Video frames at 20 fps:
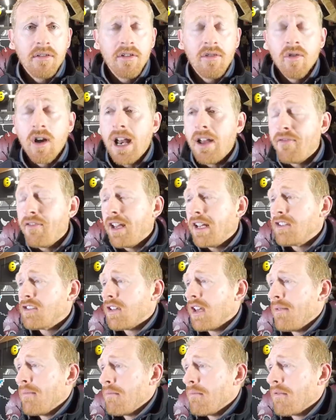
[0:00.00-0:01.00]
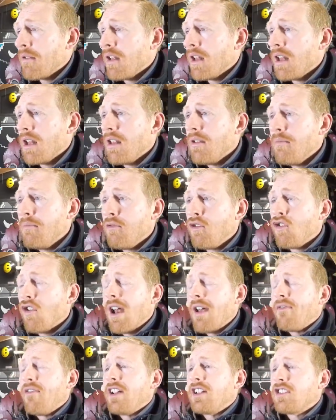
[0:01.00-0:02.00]

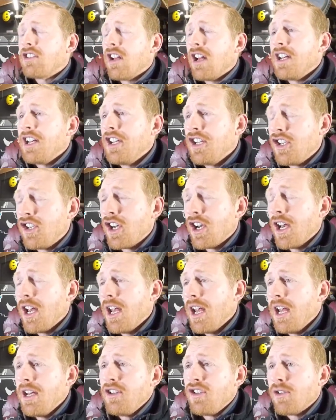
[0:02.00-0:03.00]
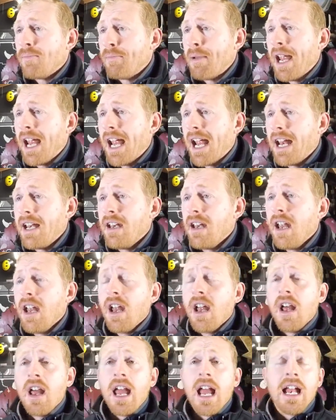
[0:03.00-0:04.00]
Graphics done in Japan
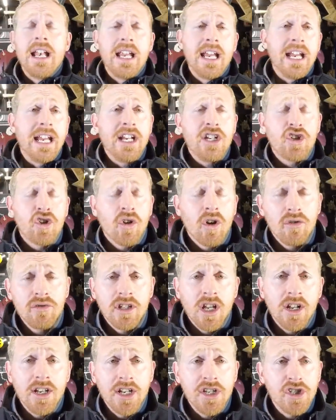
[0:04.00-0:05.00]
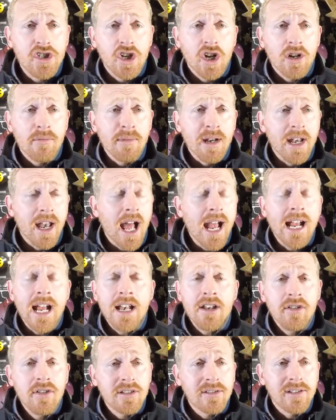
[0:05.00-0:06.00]
and the intro done in German. I
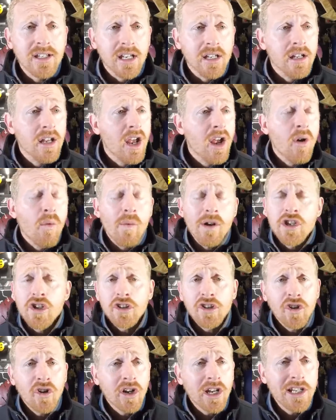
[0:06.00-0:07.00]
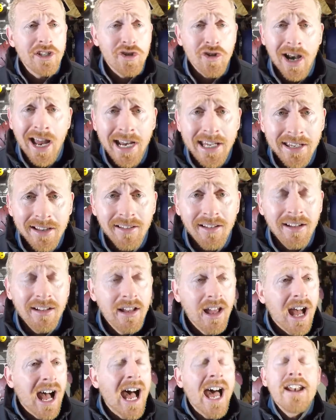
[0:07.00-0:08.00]
got news for you. When you're talking Dracula,
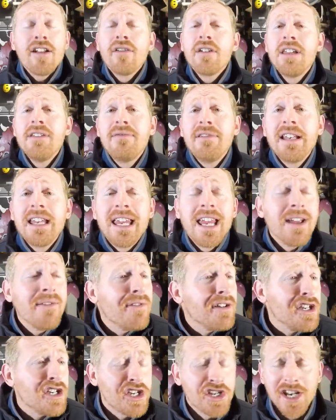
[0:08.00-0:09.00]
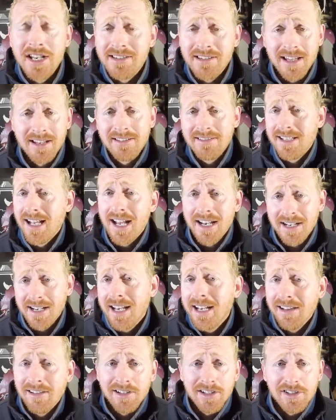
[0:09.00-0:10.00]
I don't even give a shit that it's not in
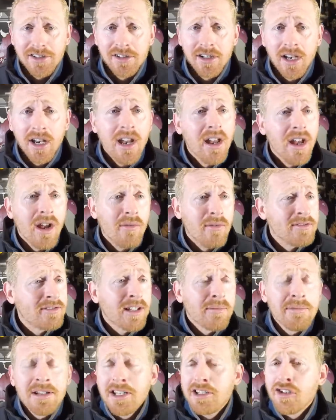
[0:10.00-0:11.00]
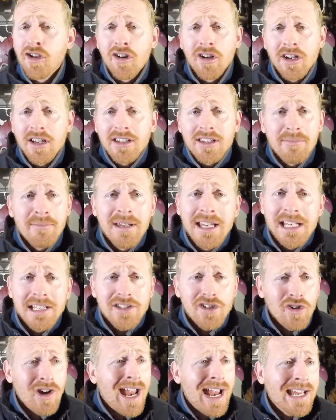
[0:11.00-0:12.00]
English. When somebody's talking to me
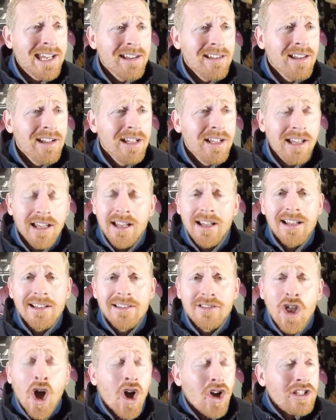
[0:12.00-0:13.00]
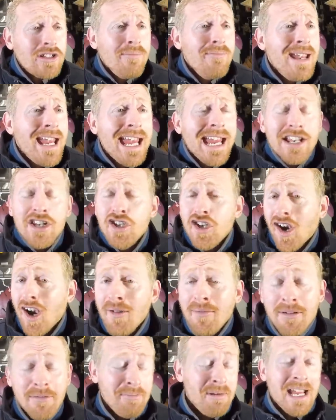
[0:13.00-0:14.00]
Dracula, talk to me in
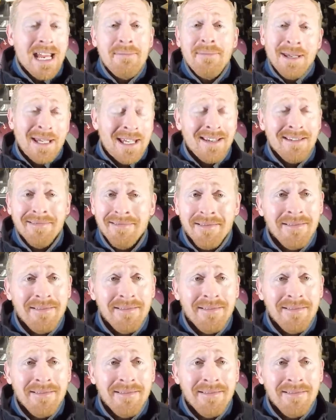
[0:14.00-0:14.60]
German, baby.